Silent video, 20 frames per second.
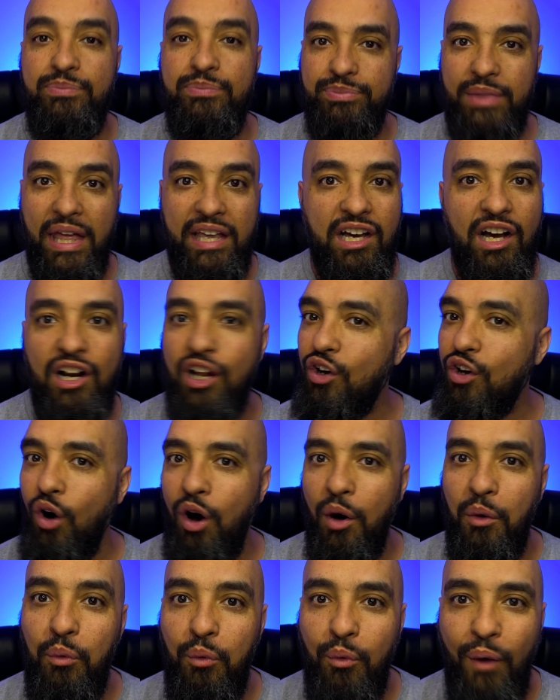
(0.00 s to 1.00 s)
They could have
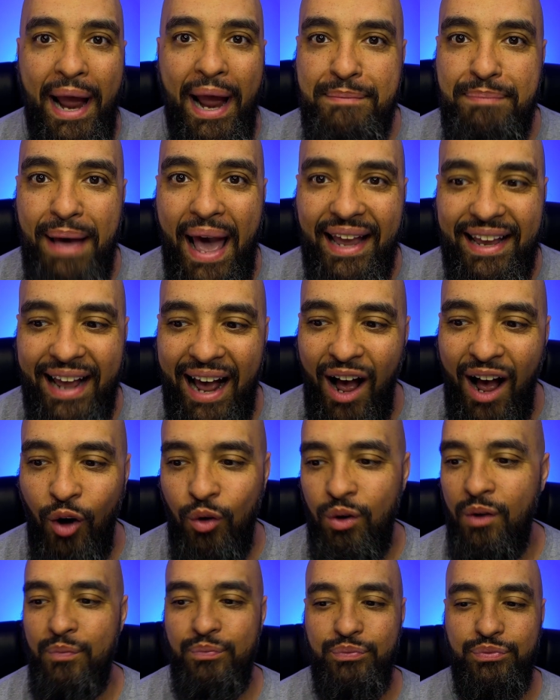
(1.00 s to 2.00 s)
gone right back
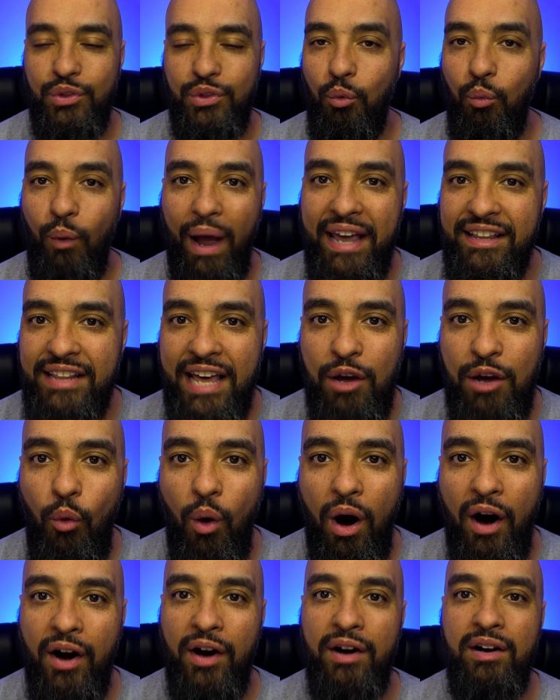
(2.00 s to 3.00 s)
out the way they
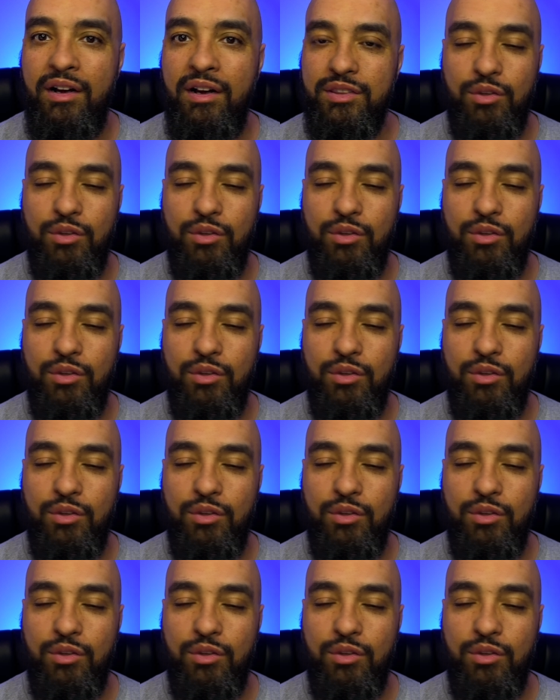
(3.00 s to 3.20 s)
were,